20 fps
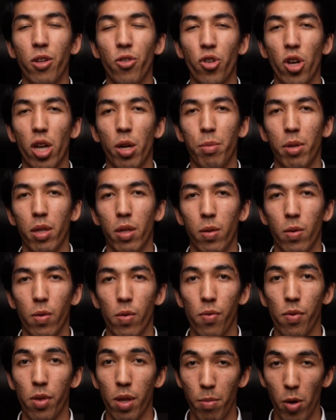and gentlemen,
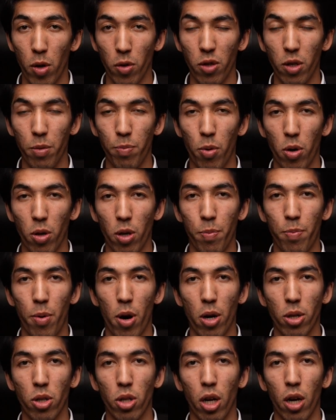the most important
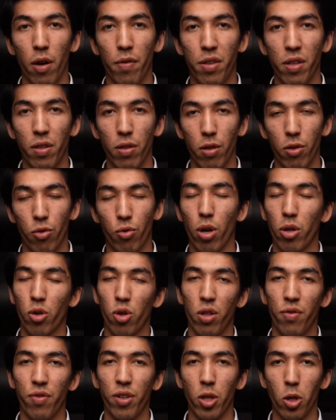part of this
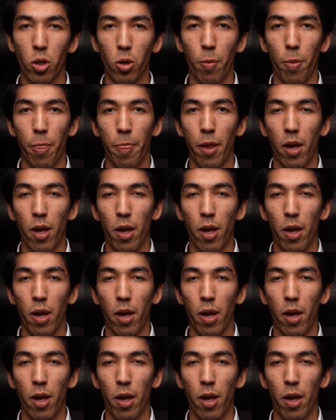instructional video.